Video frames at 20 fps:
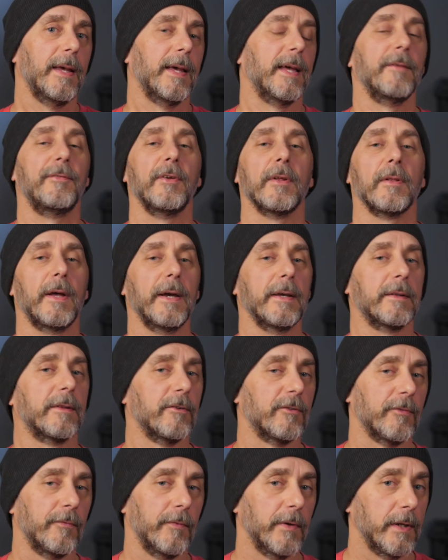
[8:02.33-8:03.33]
And if you like
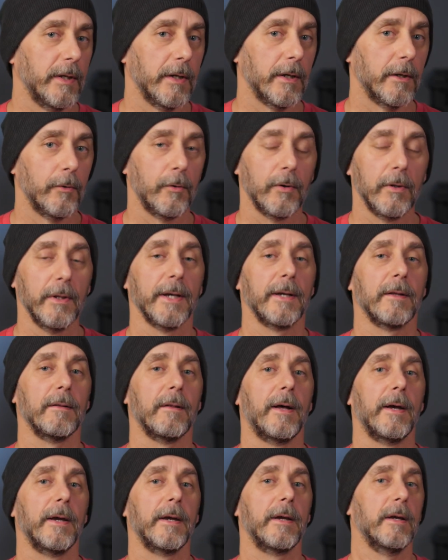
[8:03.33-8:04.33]
this video, click
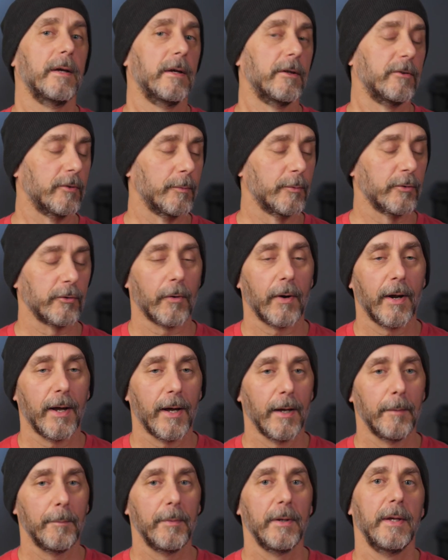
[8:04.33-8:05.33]
like,
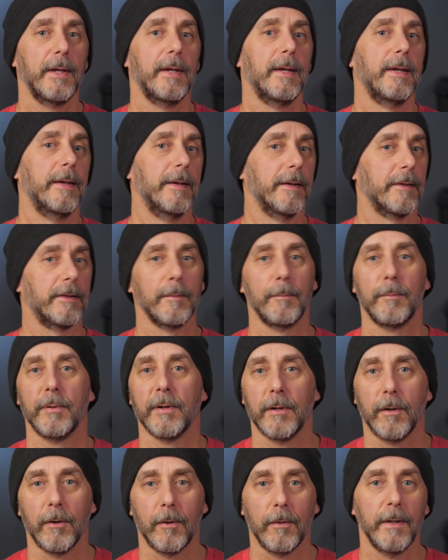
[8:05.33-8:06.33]
subscribe, hit the
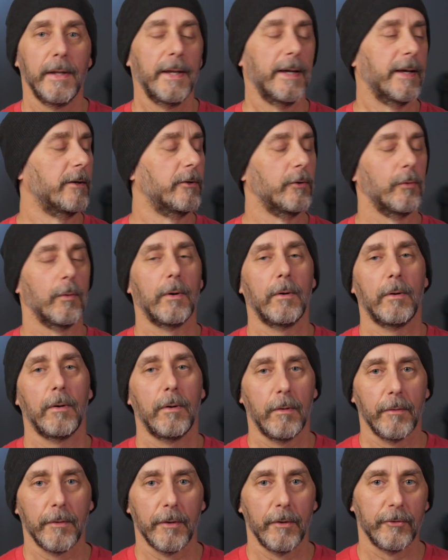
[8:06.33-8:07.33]
bell, and do
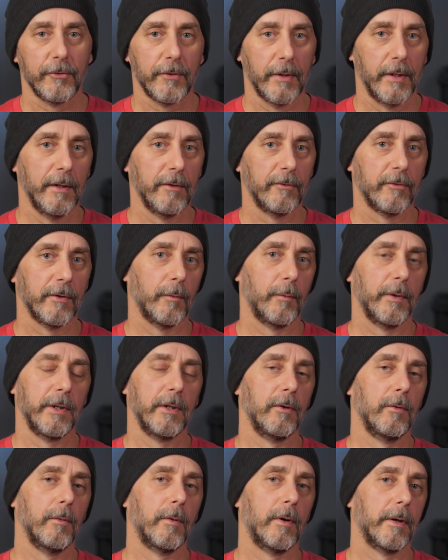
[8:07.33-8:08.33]
all those things that we
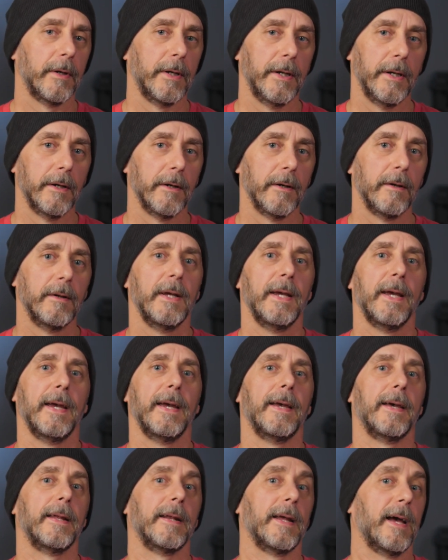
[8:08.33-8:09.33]
do on here.
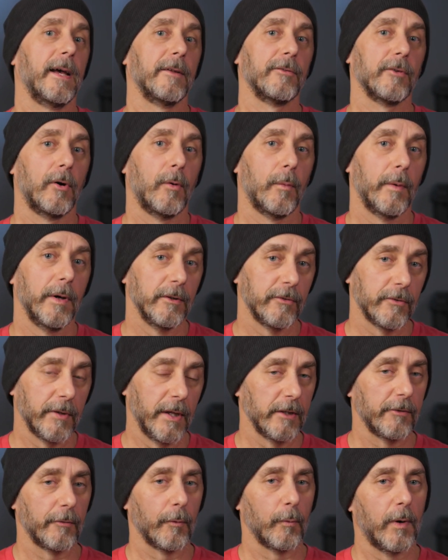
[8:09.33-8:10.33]
And as always,
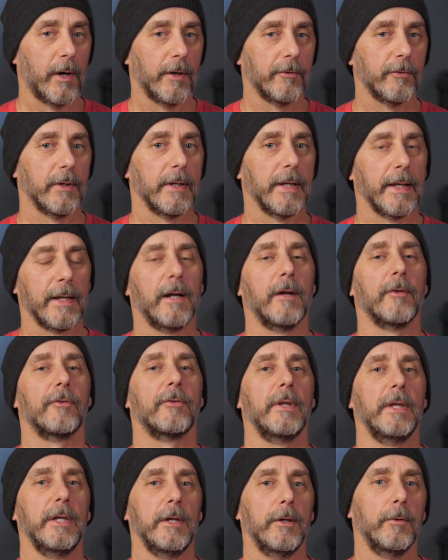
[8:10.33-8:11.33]
thanks for watching, and I'll
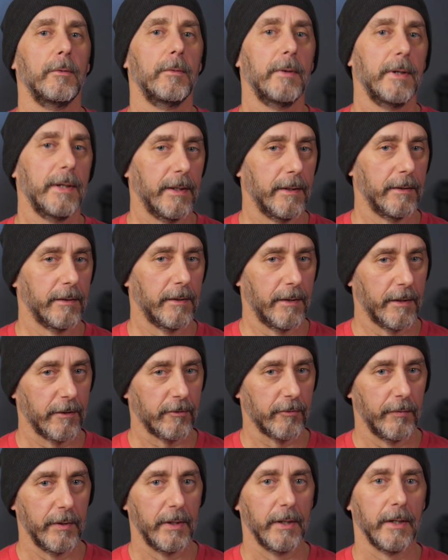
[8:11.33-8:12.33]
see you in the
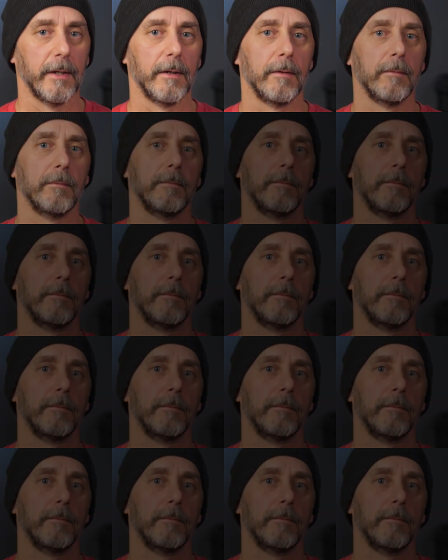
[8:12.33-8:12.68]
next video.